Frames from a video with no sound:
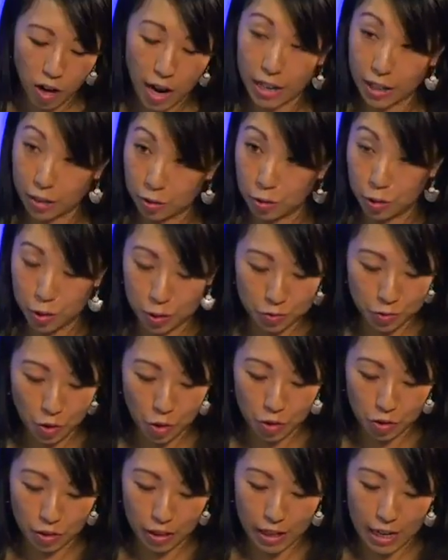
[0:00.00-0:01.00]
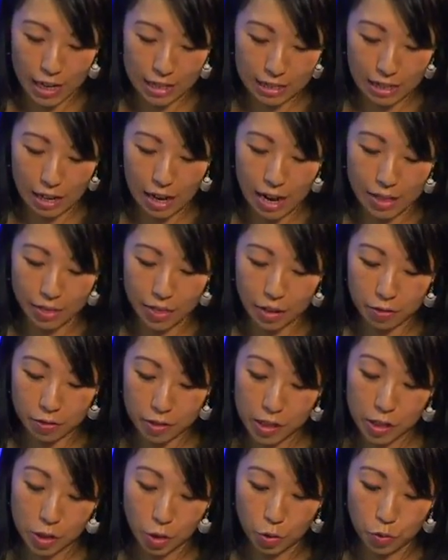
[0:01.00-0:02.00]
article you wrote the last line, there
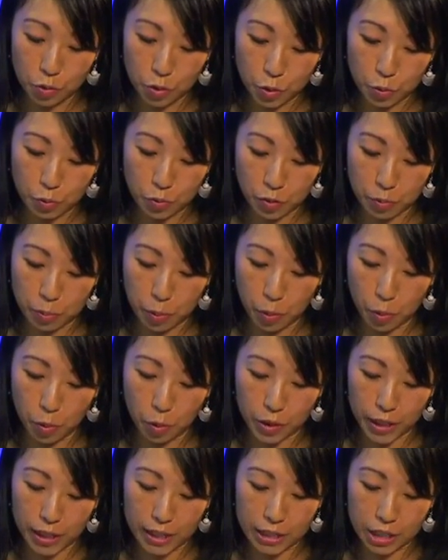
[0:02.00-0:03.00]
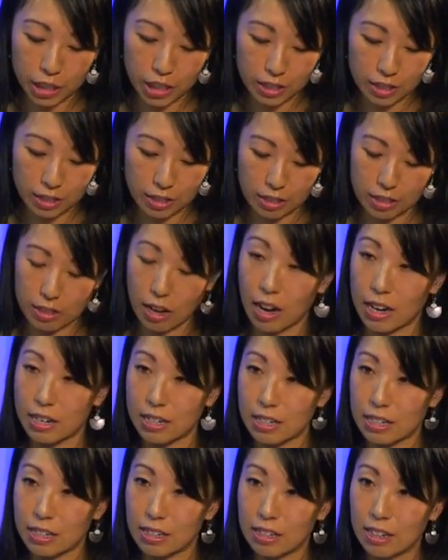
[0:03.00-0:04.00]
is no room for porn in a just
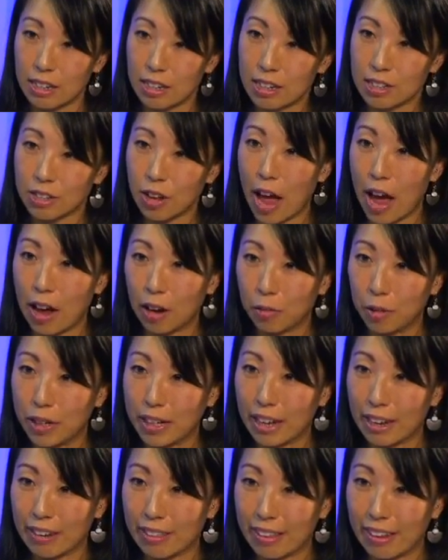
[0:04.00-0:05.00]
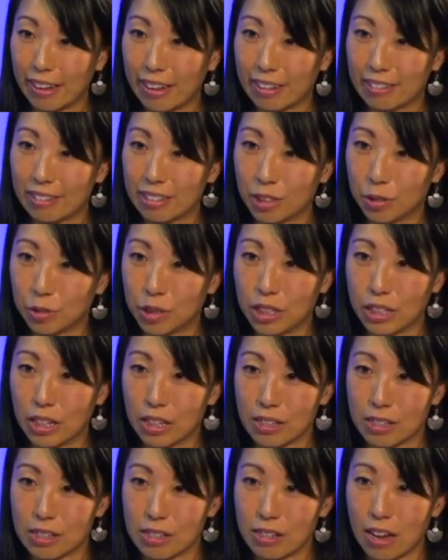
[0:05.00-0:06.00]
society. So how do we get there, to a
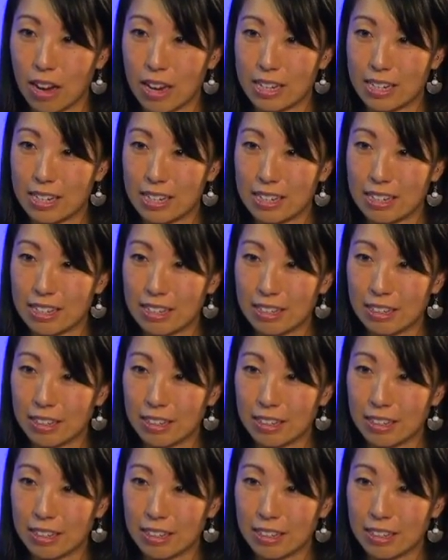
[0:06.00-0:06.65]
just society?